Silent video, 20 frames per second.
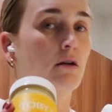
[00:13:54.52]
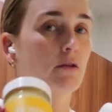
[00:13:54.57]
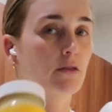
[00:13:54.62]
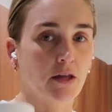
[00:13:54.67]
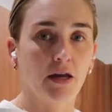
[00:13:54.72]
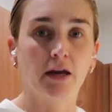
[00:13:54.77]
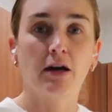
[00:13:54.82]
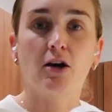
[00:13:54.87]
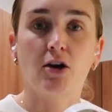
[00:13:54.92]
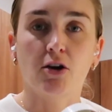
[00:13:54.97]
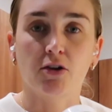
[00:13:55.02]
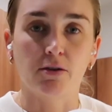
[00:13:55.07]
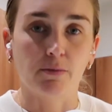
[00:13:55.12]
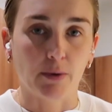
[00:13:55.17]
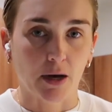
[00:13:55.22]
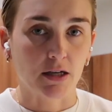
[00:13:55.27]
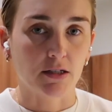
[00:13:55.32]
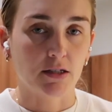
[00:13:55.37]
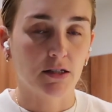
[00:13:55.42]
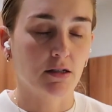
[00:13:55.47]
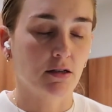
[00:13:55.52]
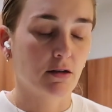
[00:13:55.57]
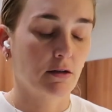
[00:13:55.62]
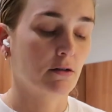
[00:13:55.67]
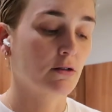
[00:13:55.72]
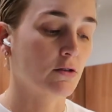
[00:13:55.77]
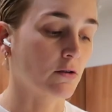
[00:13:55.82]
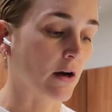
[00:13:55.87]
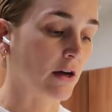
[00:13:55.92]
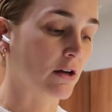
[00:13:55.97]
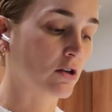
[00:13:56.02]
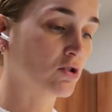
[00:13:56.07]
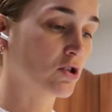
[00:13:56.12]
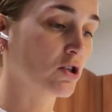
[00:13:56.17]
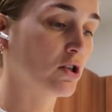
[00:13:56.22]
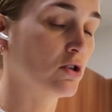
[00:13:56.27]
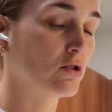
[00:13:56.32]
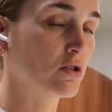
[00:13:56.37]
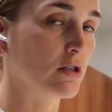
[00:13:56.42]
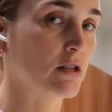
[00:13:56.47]
They are the best. So I
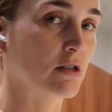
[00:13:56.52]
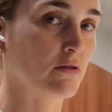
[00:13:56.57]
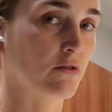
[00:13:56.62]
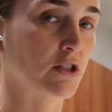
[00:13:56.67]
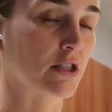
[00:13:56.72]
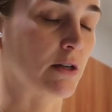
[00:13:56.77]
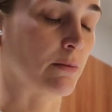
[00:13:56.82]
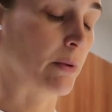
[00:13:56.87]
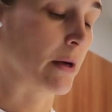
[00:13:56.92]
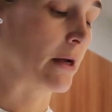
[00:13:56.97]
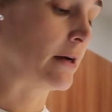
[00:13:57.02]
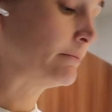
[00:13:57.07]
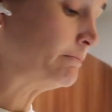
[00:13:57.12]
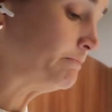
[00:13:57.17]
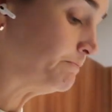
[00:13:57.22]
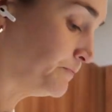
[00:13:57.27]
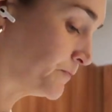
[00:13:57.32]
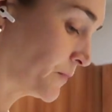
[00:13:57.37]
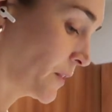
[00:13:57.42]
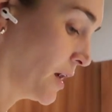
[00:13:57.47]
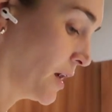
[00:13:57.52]
usually use these for dipping.